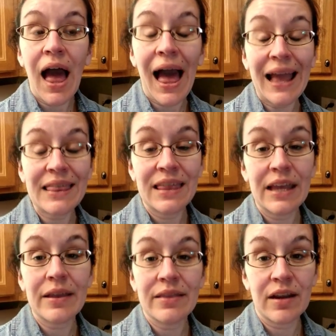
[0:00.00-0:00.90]
I
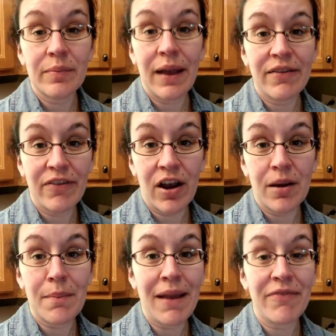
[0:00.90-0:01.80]
think they're by far
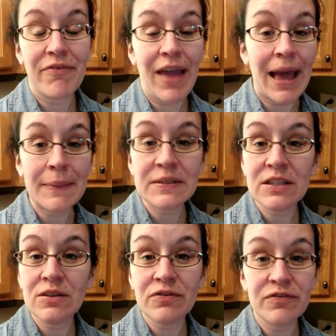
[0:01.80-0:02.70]
my
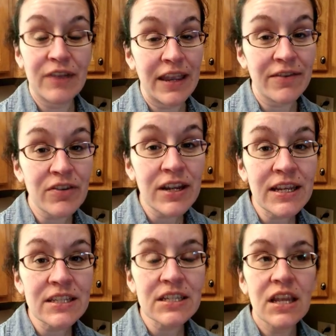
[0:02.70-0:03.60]
absolute
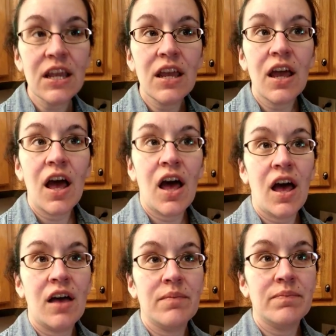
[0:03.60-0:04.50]
favorite
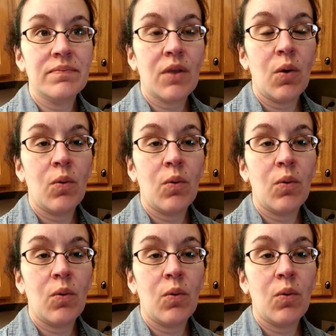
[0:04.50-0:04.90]
um,